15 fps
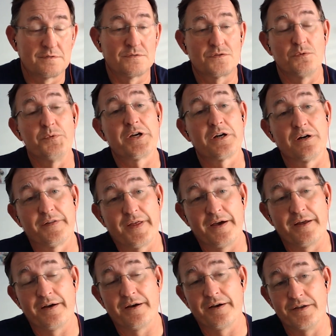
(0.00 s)
So we call
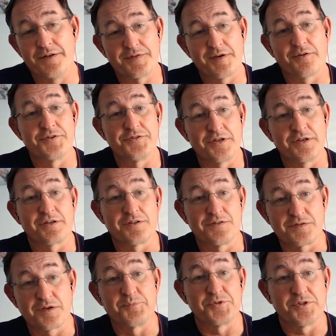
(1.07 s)
that intelligent
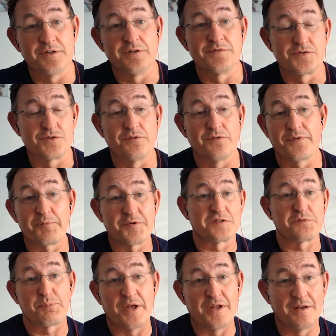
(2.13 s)
consumption. So if I'm going to
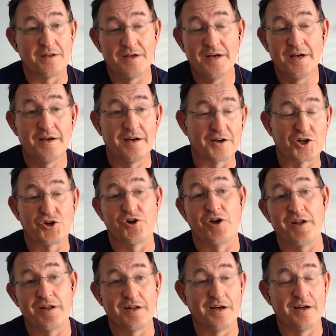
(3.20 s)
spend a
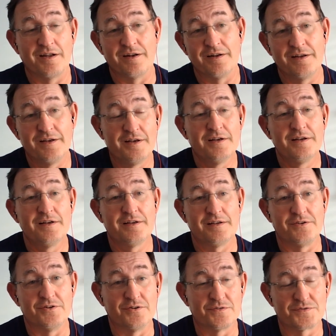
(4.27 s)
credit on,
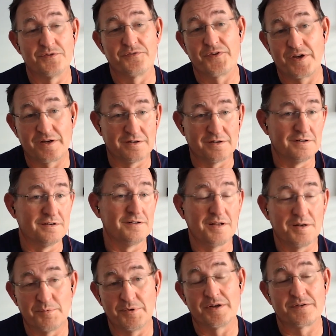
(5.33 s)
Snowflake or
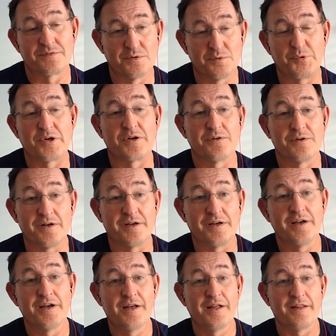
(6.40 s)
Databricks or BigQuery,
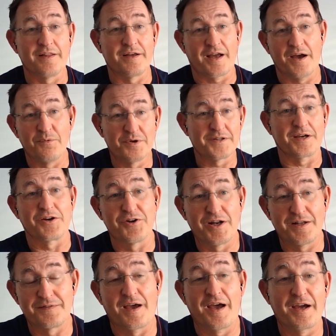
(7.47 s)
like I want that
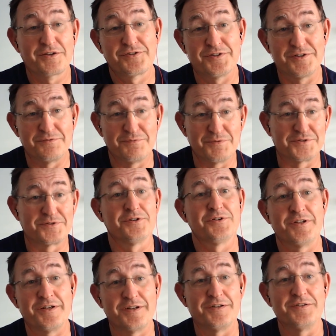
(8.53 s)
credit to actually result
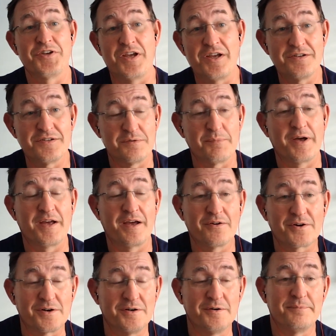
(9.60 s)
in a change in my
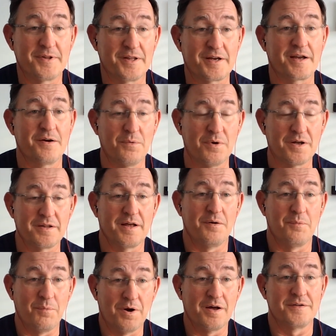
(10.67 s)
outcome. Like I
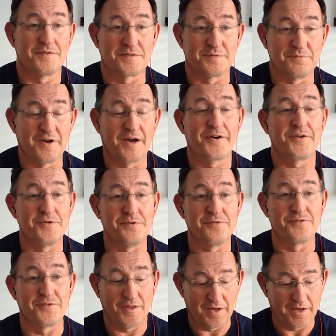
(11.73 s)
want some value
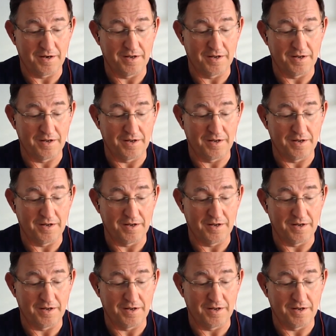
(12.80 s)
for that.